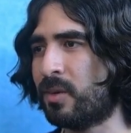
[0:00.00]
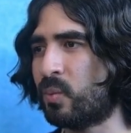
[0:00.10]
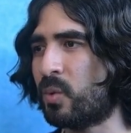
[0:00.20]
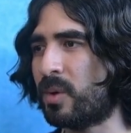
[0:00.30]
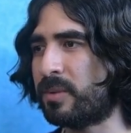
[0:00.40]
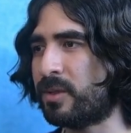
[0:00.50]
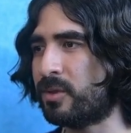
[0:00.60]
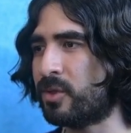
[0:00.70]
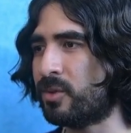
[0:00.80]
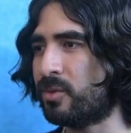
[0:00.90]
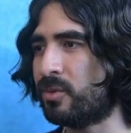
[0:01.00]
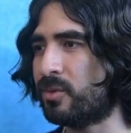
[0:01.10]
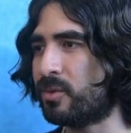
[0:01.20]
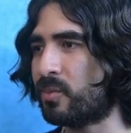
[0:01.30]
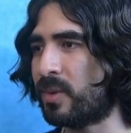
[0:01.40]
What weapon do you
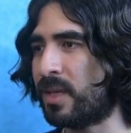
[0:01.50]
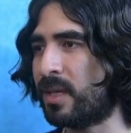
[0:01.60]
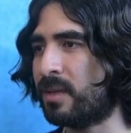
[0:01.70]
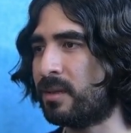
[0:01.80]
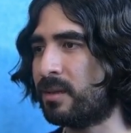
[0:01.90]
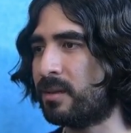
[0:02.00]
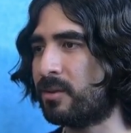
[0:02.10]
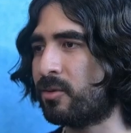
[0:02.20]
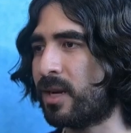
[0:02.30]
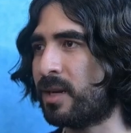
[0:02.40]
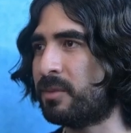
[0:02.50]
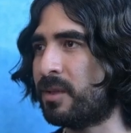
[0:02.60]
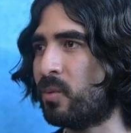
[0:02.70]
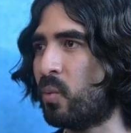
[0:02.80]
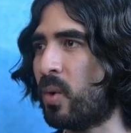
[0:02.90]
choose? We then grab
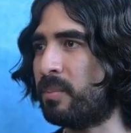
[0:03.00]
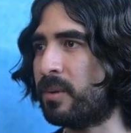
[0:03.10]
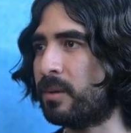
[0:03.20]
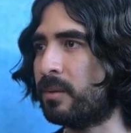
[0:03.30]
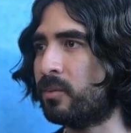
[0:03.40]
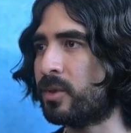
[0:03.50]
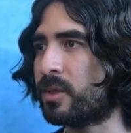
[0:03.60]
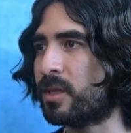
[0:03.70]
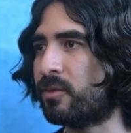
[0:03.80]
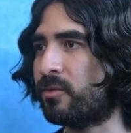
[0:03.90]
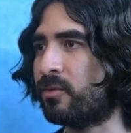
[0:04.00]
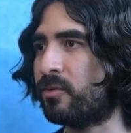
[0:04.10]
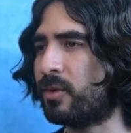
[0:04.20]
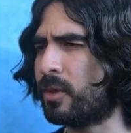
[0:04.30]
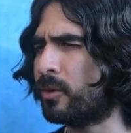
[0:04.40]
the weapon, which is a
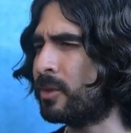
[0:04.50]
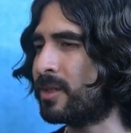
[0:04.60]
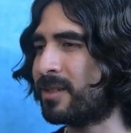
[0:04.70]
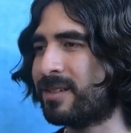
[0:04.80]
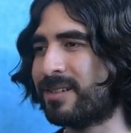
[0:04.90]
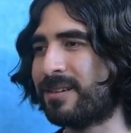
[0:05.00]
float,